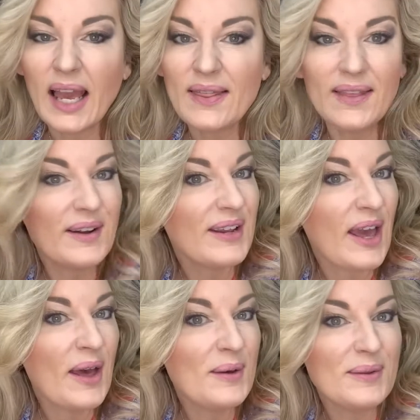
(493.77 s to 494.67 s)
There you
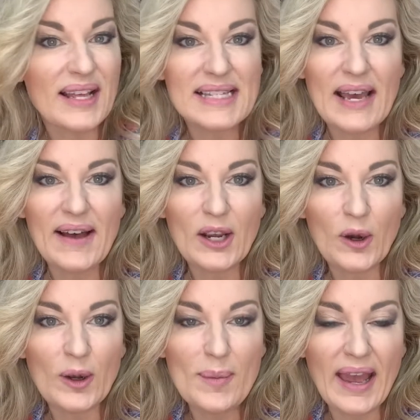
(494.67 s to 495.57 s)
go. That's how I
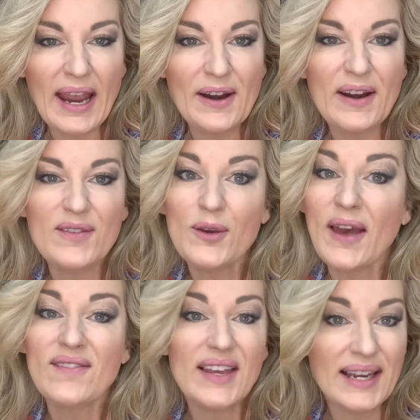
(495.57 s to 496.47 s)
curl my hair. If you
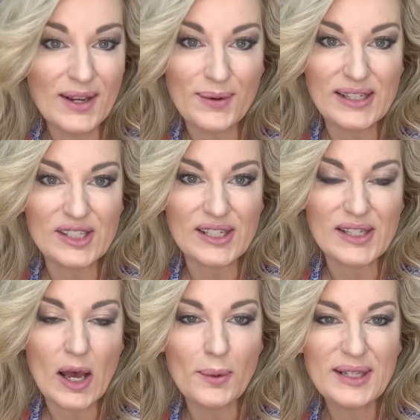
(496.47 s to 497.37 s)
have any questions,
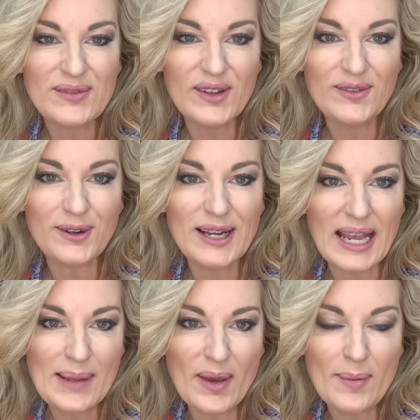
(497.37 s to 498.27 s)
always feel free to
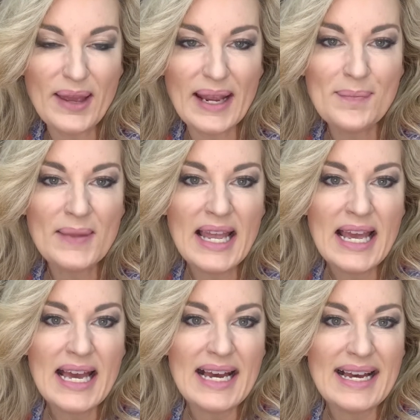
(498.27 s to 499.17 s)
email me.
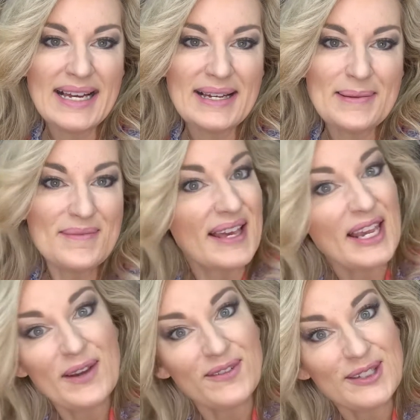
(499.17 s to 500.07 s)
Thank
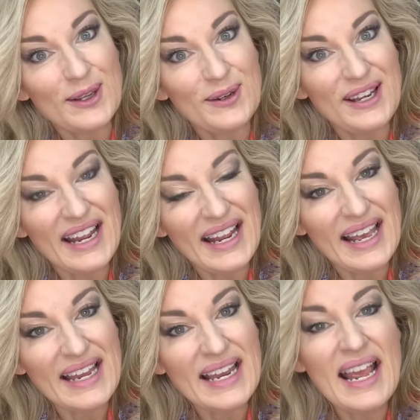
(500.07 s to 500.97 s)
you for tuning
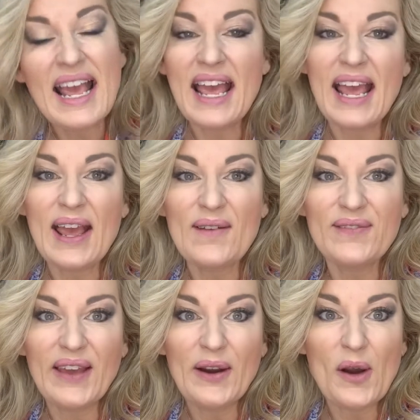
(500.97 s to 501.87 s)
in. If
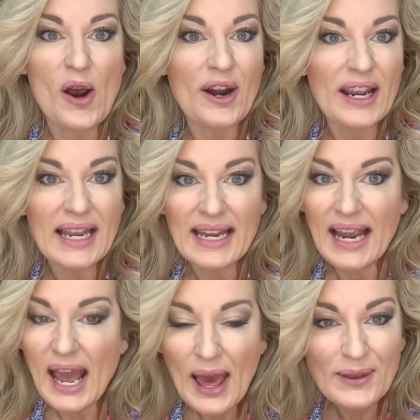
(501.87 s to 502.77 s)
there are
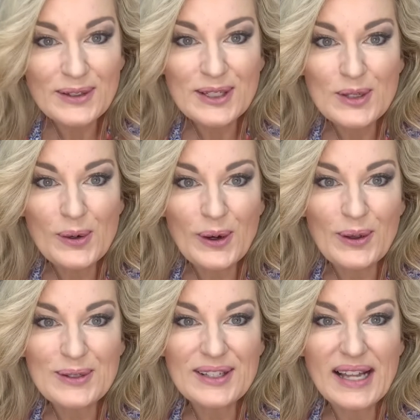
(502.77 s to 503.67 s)
any other
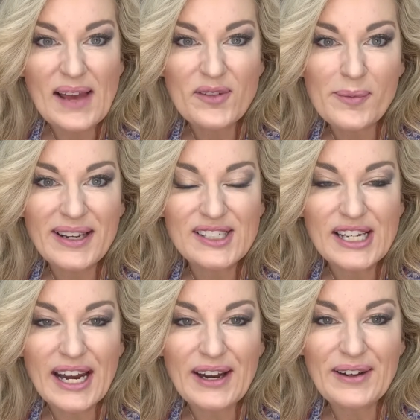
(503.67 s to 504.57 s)
tutorials you'd like for me to
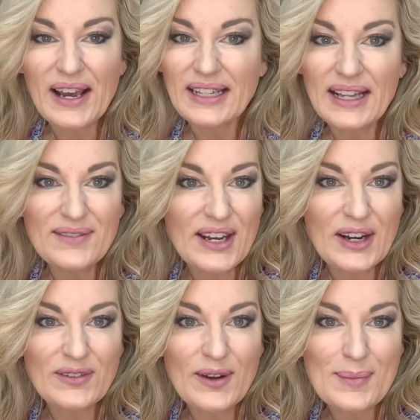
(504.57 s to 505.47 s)
share, I'd love to hear
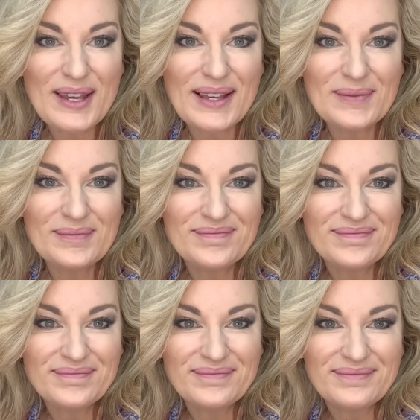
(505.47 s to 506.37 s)
from you.
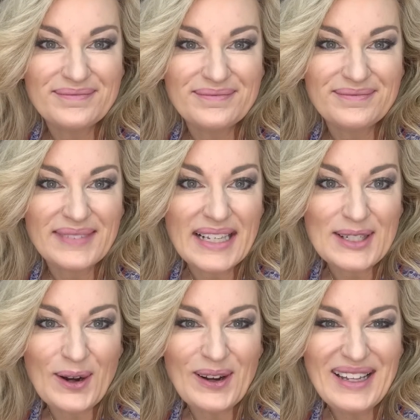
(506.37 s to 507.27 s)
Get to
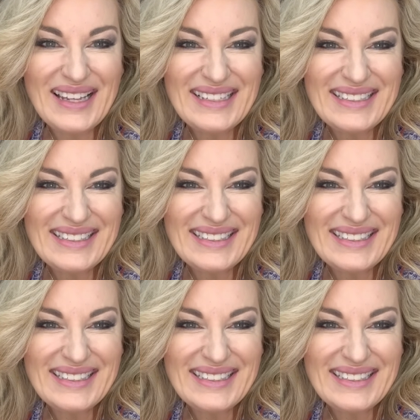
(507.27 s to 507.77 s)
curling.